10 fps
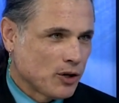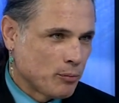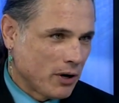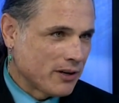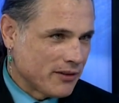
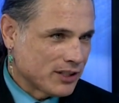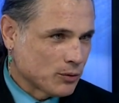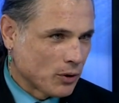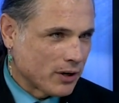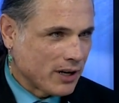part of this
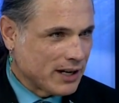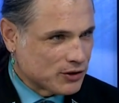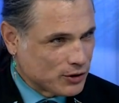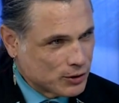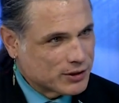work, I
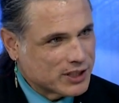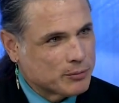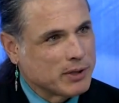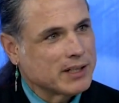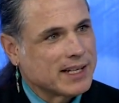introduced this
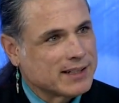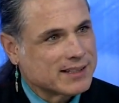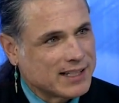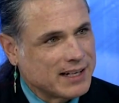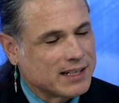bill in the
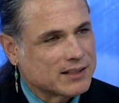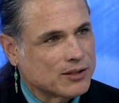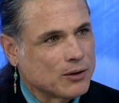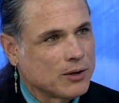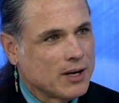Senate.
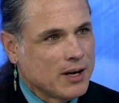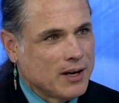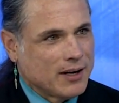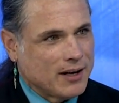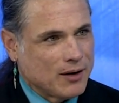So,
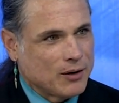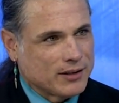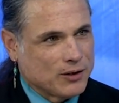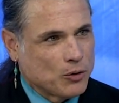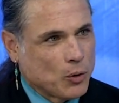
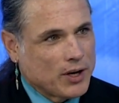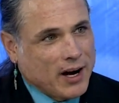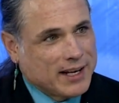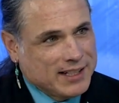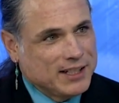what
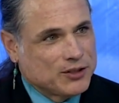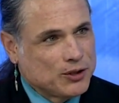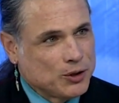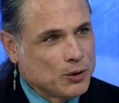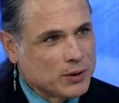I need to
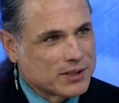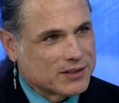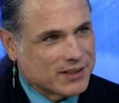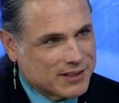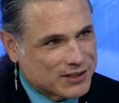do is
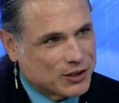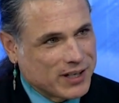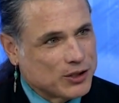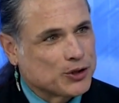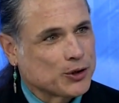to
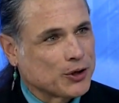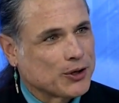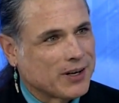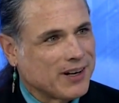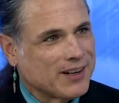
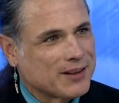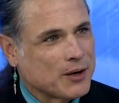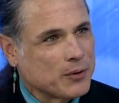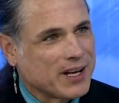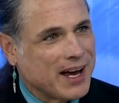ensure
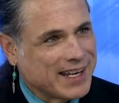that we I